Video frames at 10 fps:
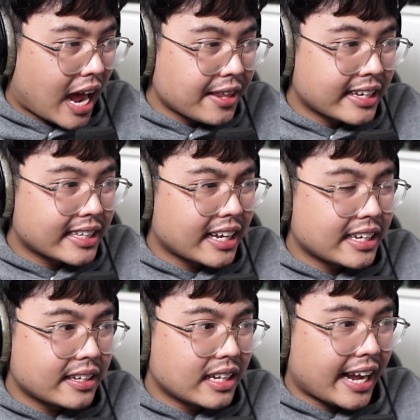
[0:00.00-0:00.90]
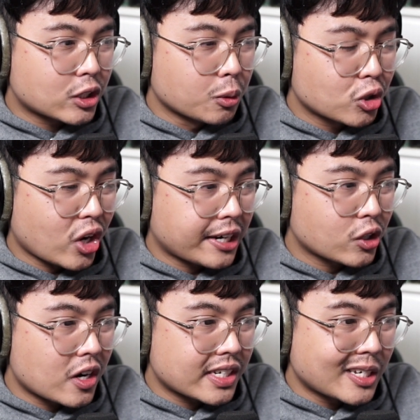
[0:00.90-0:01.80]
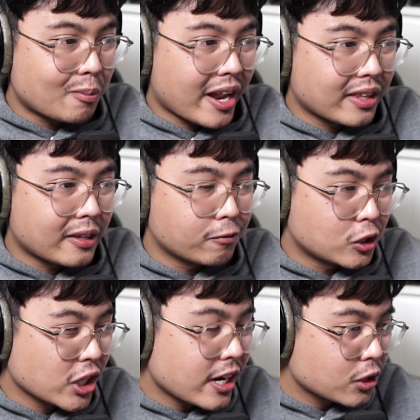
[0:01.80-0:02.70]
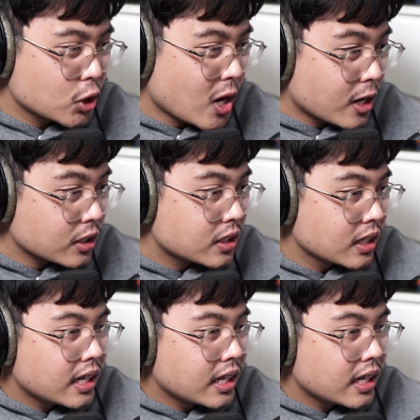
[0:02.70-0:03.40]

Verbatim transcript: I think, that, like, Super Strike Trunks is better than the Vegeta and Trunks.